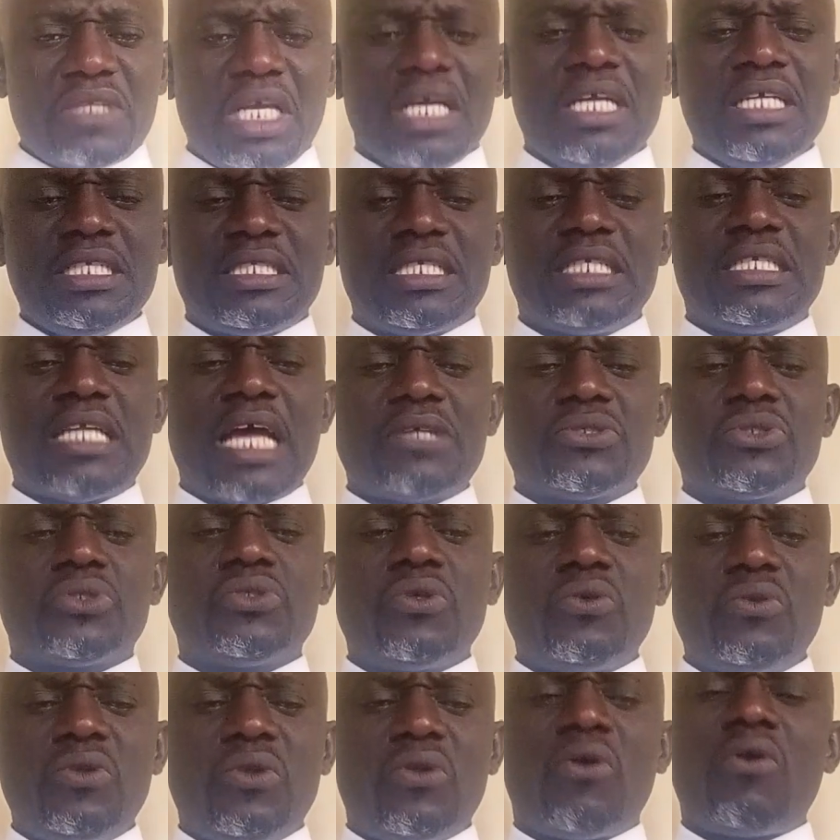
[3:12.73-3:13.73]

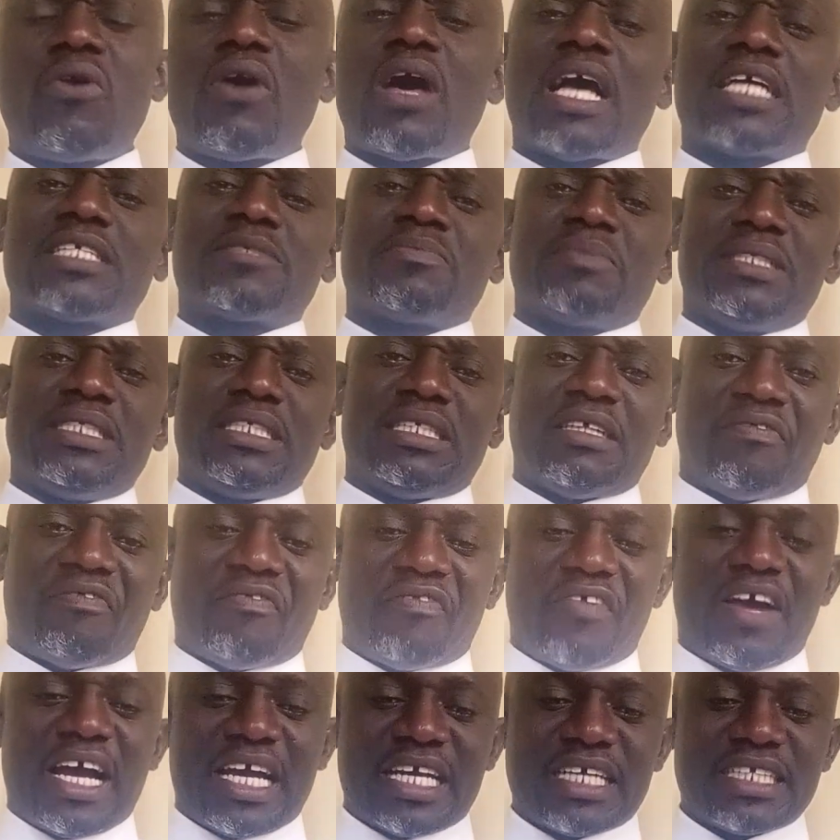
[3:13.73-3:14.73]
international law has been
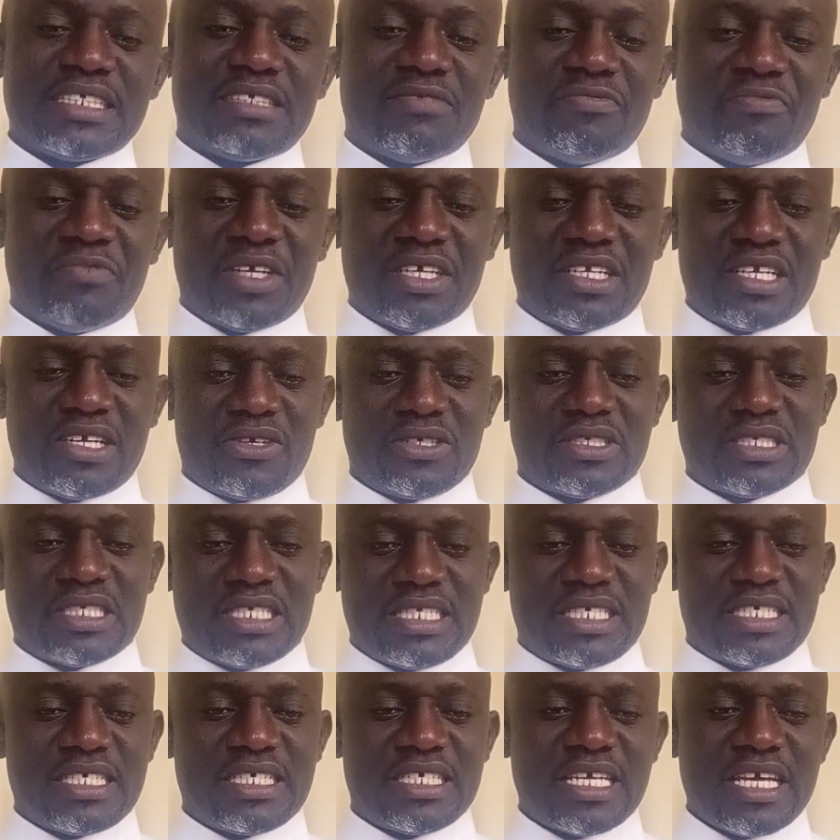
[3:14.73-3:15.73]
defined
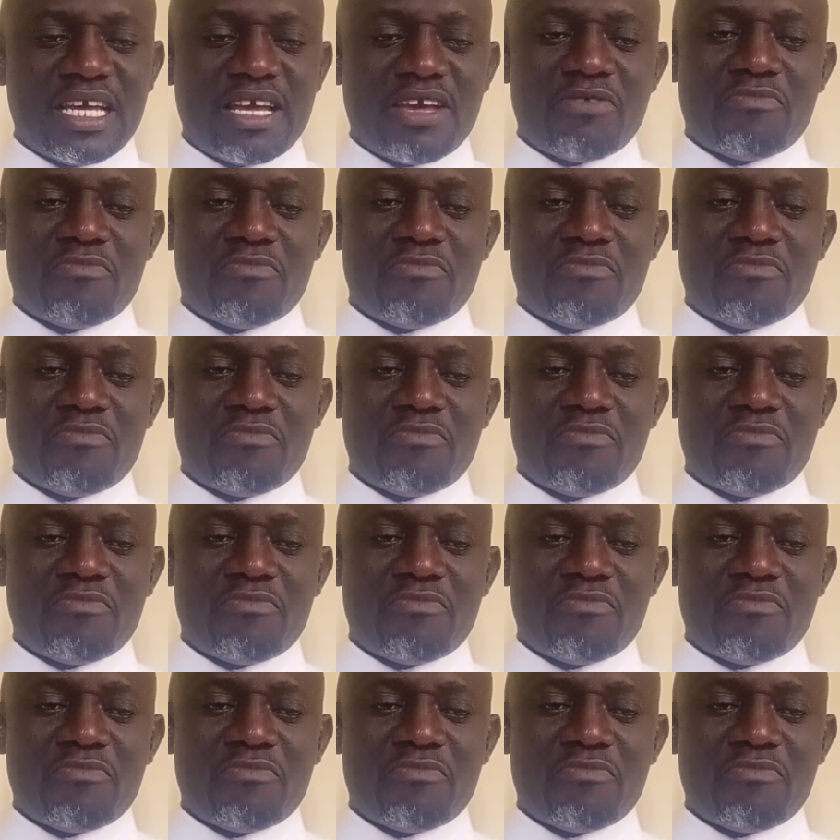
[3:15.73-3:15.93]
variously